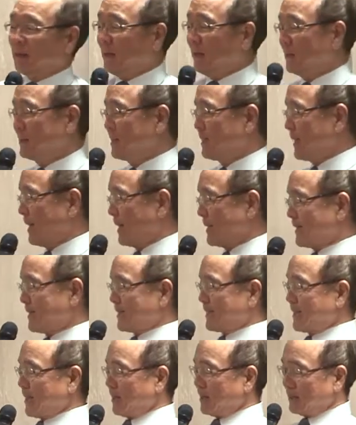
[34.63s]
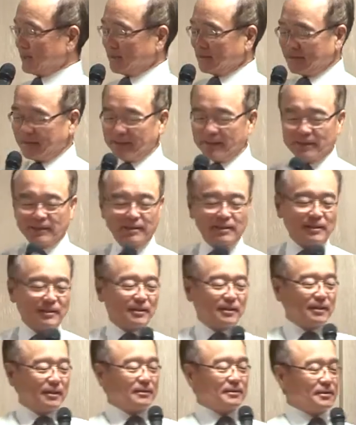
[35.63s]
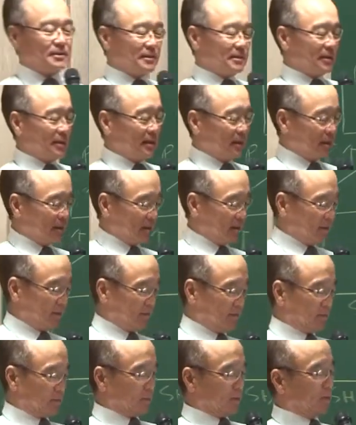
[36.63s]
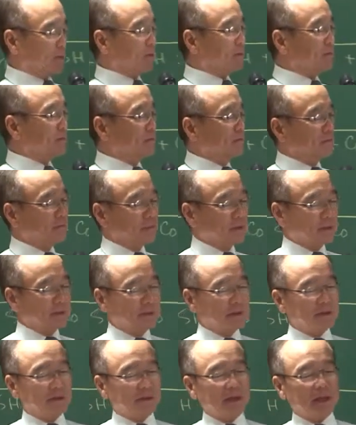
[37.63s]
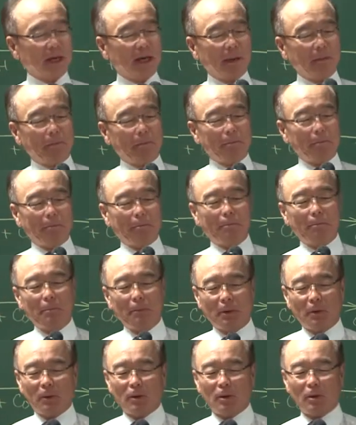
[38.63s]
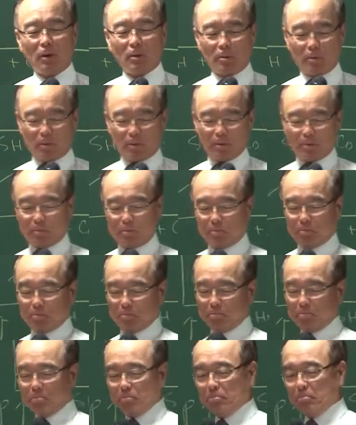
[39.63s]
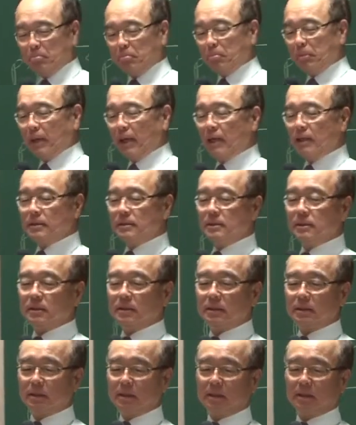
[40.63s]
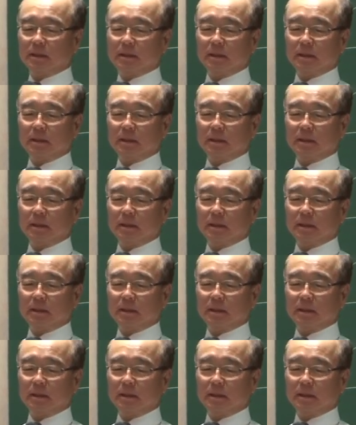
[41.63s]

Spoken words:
Let's get started. Let's start from the top of page